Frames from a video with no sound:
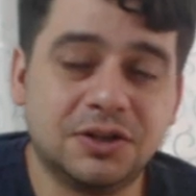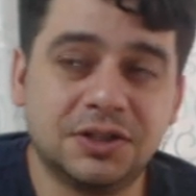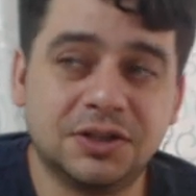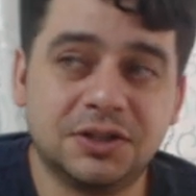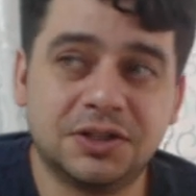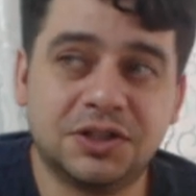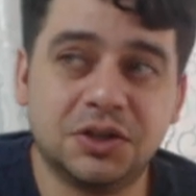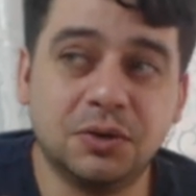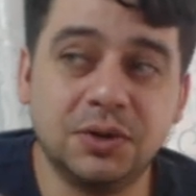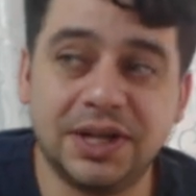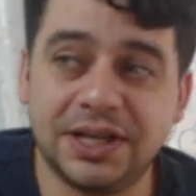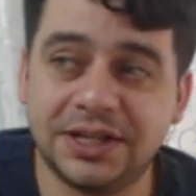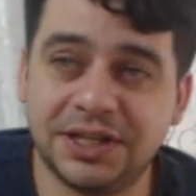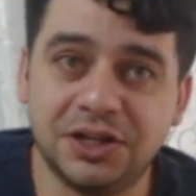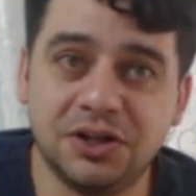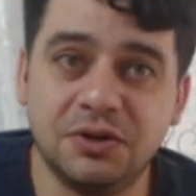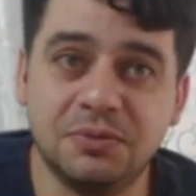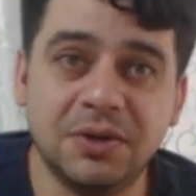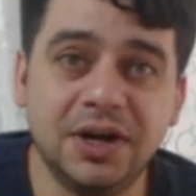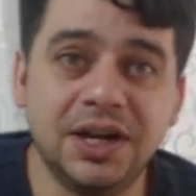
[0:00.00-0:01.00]
someone that
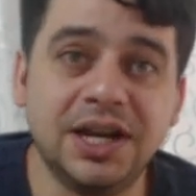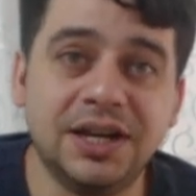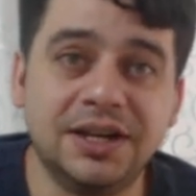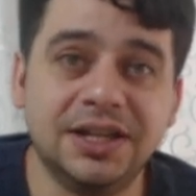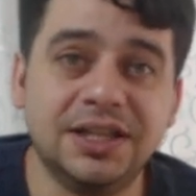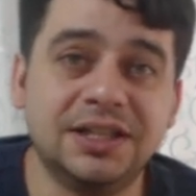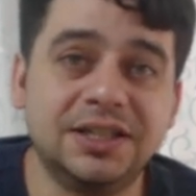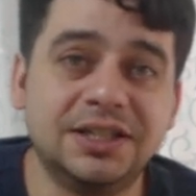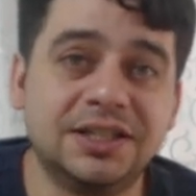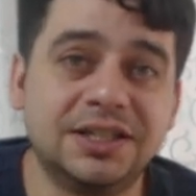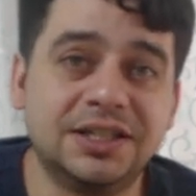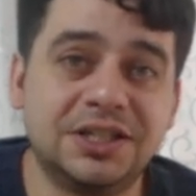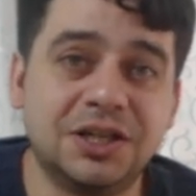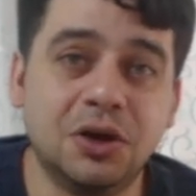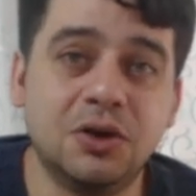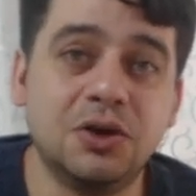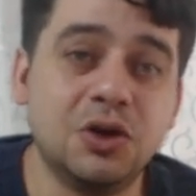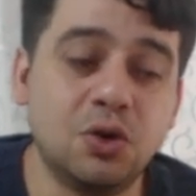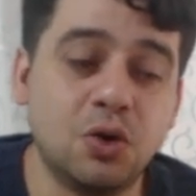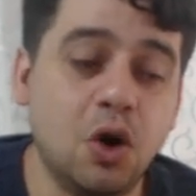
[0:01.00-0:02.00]
sent you money didn't
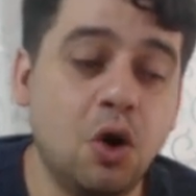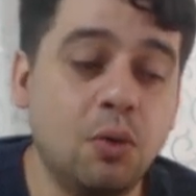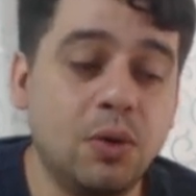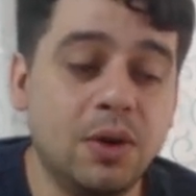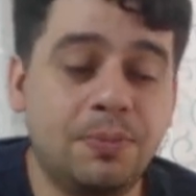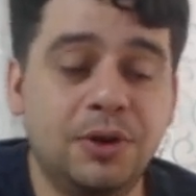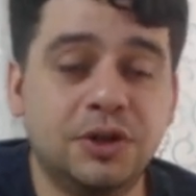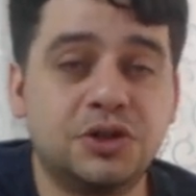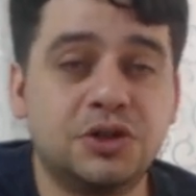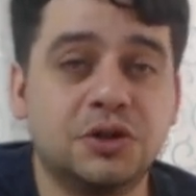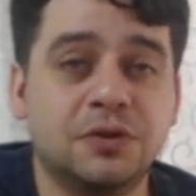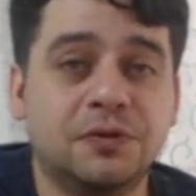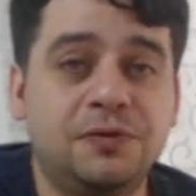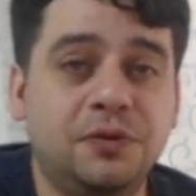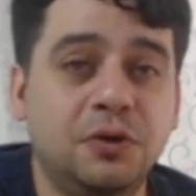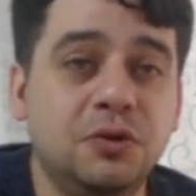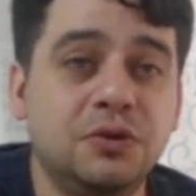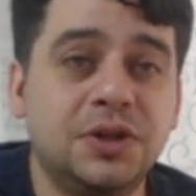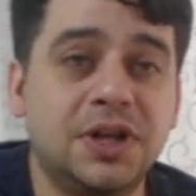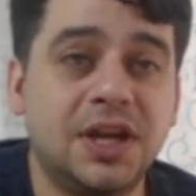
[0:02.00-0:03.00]
tell you, oh, we put your
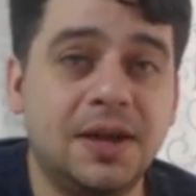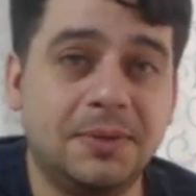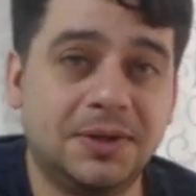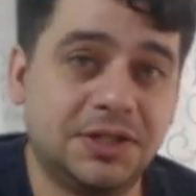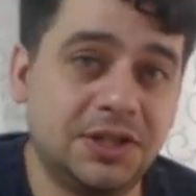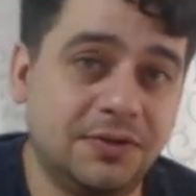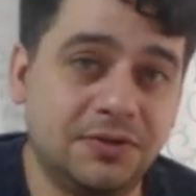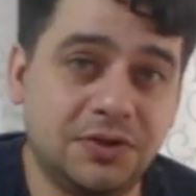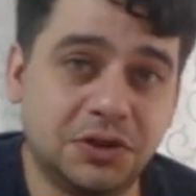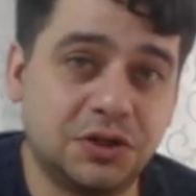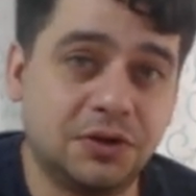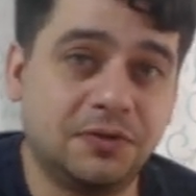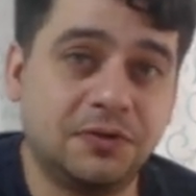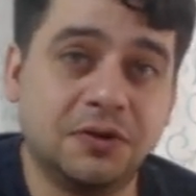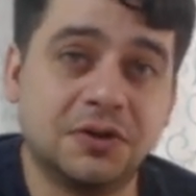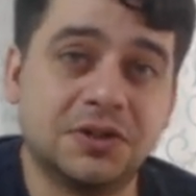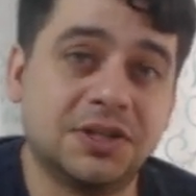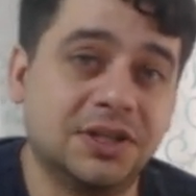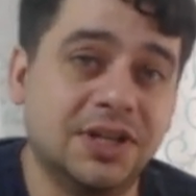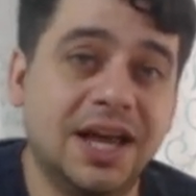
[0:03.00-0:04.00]
full name instead of just your
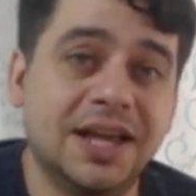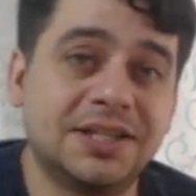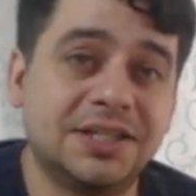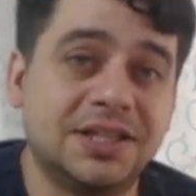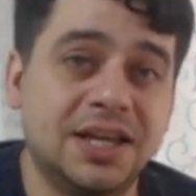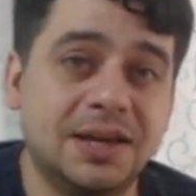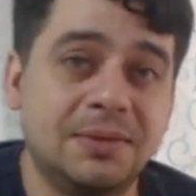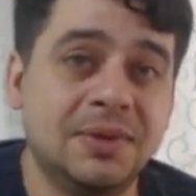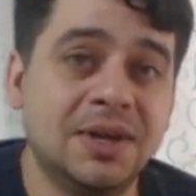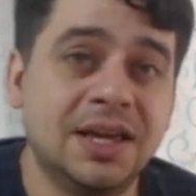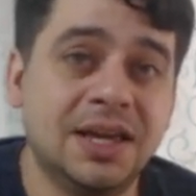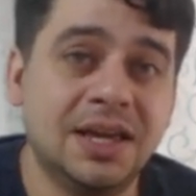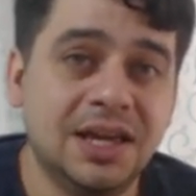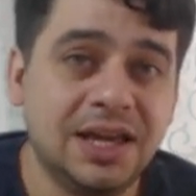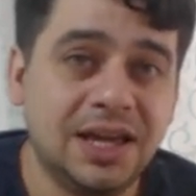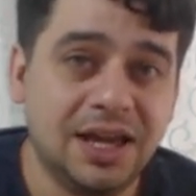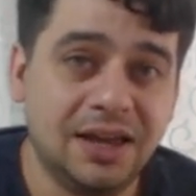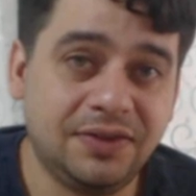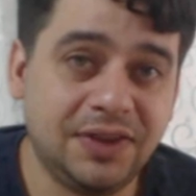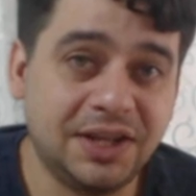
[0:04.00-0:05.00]
first and last name.
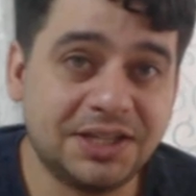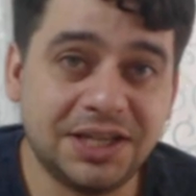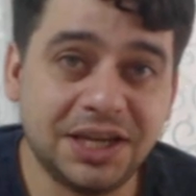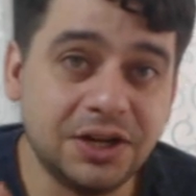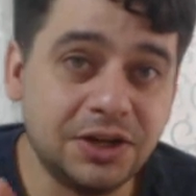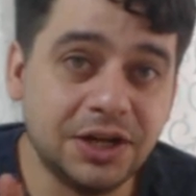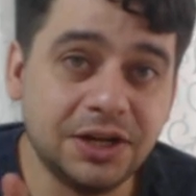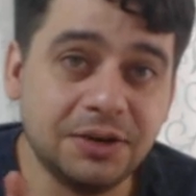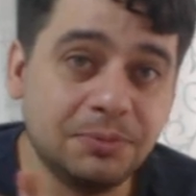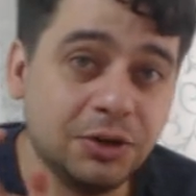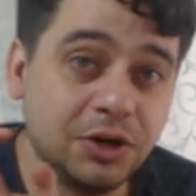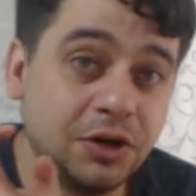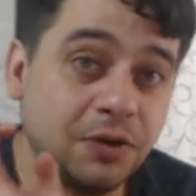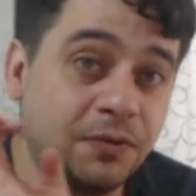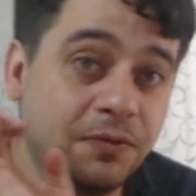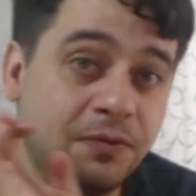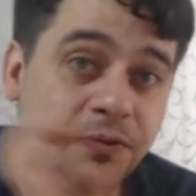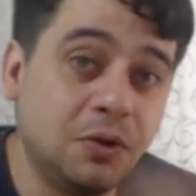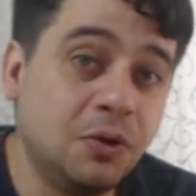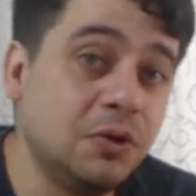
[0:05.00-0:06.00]
If they see you didn't put your
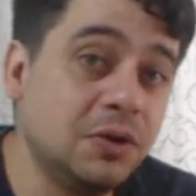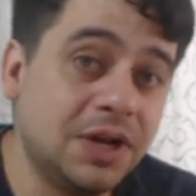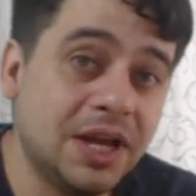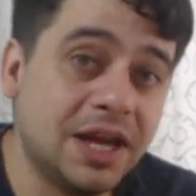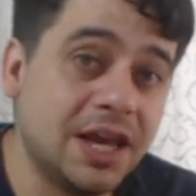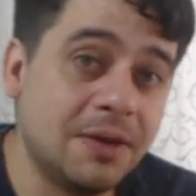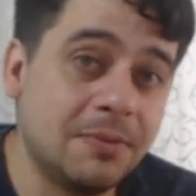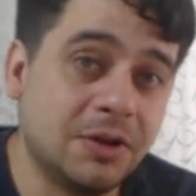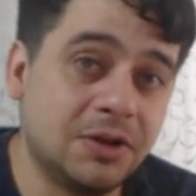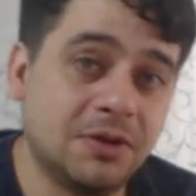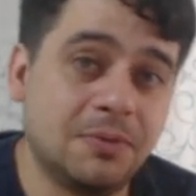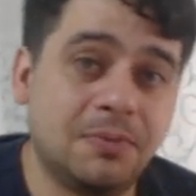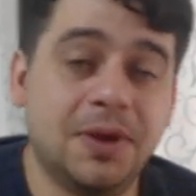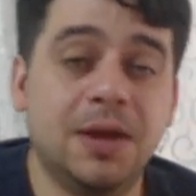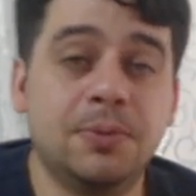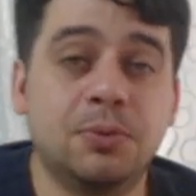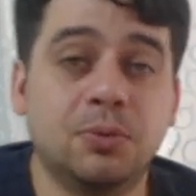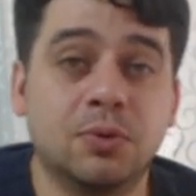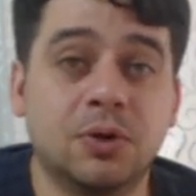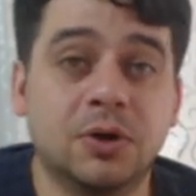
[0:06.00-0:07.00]
full name in the
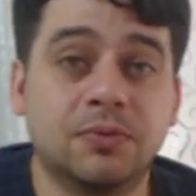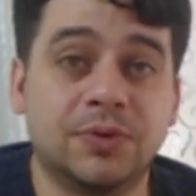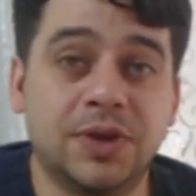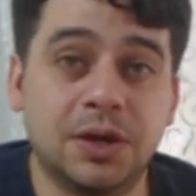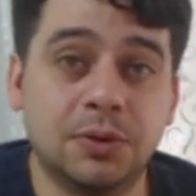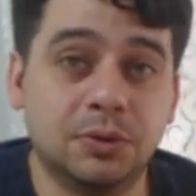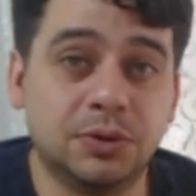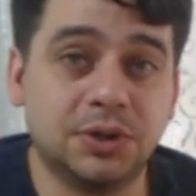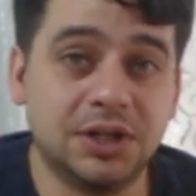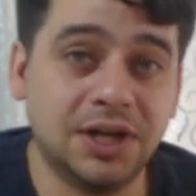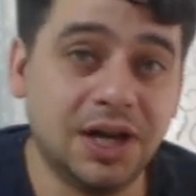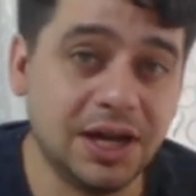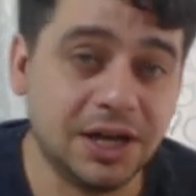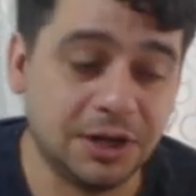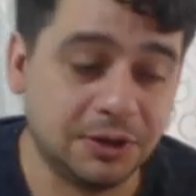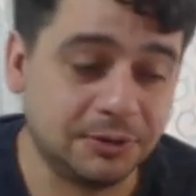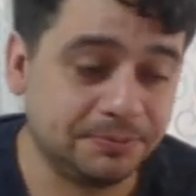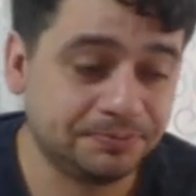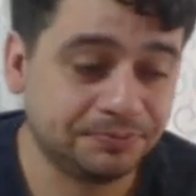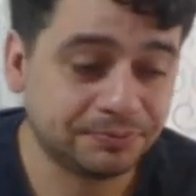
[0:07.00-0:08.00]
paperwork, they will deny
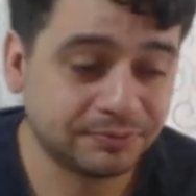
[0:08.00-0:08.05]
you.